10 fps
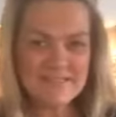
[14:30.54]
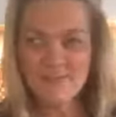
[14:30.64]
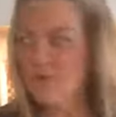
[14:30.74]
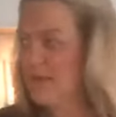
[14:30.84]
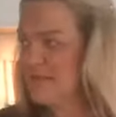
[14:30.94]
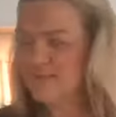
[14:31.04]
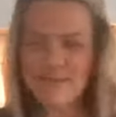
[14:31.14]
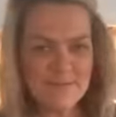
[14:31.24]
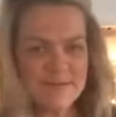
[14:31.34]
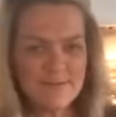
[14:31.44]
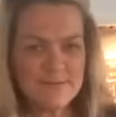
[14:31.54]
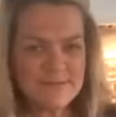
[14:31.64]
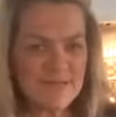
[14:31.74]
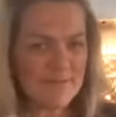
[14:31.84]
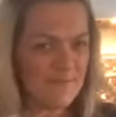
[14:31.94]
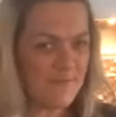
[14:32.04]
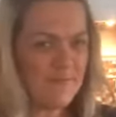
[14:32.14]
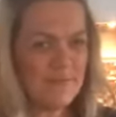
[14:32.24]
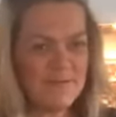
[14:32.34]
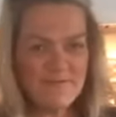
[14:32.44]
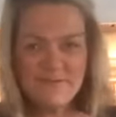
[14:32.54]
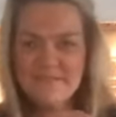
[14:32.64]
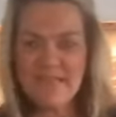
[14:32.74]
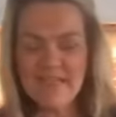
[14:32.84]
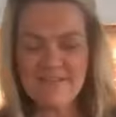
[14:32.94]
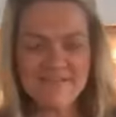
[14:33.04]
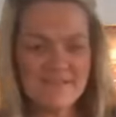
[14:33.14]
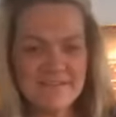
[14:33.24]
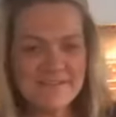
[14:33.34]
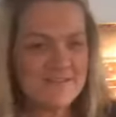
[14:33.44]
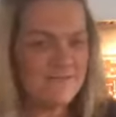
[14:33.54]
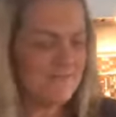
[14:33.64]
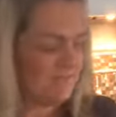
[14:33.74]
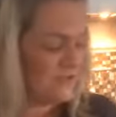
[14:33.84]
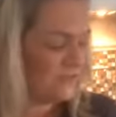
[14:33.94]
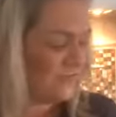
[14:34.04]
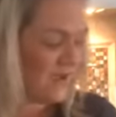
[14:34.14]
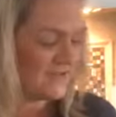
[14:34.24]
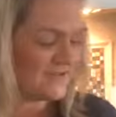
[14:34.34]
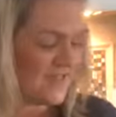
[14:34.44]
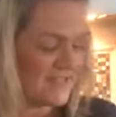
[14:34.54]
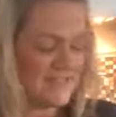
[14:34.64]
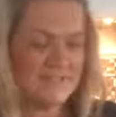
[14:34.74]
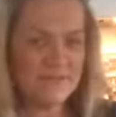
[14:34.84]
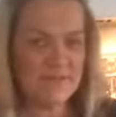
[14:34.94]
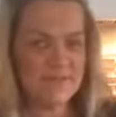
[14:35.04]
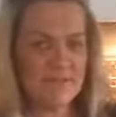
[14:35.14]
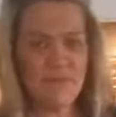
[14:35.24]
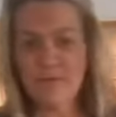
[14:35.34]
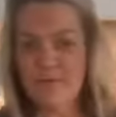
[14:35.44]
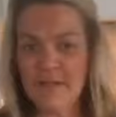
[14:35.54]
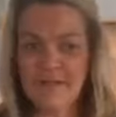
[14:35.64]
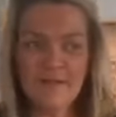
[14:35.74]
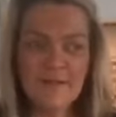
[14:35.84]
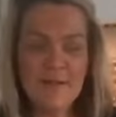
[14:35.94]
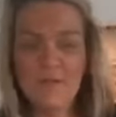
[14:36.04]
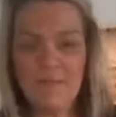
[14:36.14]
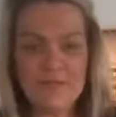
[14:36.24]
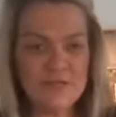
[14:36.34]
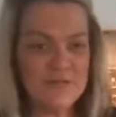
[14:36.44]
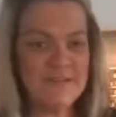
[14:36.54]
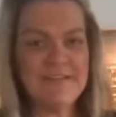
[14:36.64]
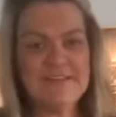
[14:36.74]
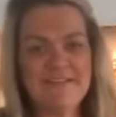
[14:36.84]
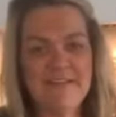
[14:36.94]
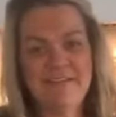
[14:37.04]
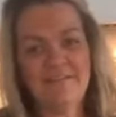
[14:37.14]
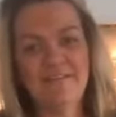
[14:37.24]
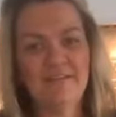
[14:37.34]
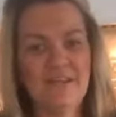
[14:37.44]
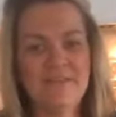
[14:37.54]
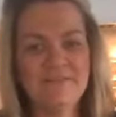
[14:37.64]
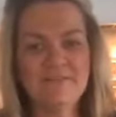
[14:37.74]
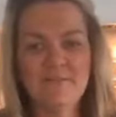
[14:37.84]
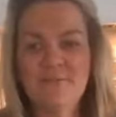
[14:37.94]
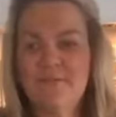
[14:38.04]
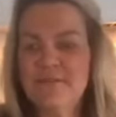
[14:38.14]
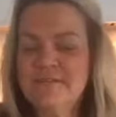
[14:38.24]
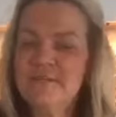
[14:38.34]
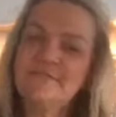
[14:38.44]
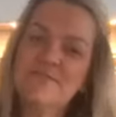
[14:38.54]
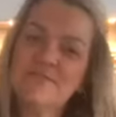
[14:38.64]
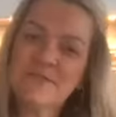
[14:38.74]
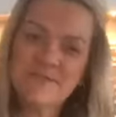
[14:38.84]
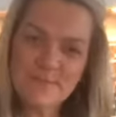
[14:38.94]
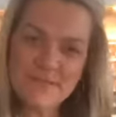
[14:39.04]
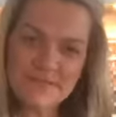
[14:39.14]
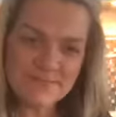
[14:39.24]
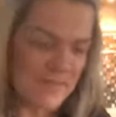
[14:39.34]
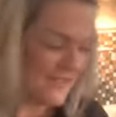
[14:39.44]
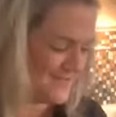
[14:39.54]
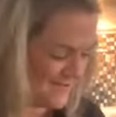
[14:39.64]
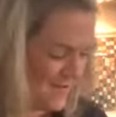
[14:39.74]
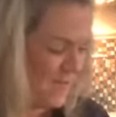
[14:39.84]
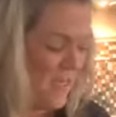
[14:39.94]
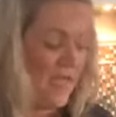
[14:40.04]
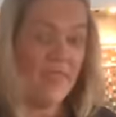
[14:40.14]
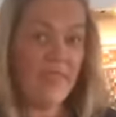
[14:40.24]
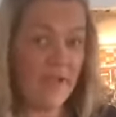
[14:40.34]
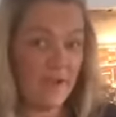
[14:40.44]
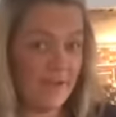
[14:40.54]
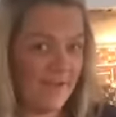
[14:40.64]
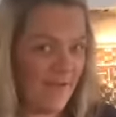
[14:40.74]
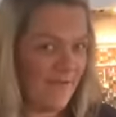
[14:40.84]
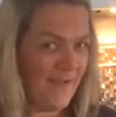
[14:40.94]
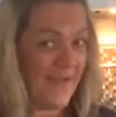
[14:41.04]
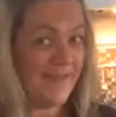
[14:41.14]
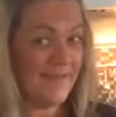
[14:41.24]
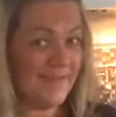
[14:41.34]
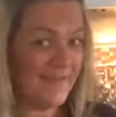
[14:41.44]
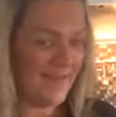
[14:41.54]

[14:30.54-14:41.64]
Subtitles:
surprised me on my doorstep with a beautiful decanter and two rocks glasses, because I broke my pitcher, and he said he doesn't know who else loves to drink as much as me. So there you go. I got a little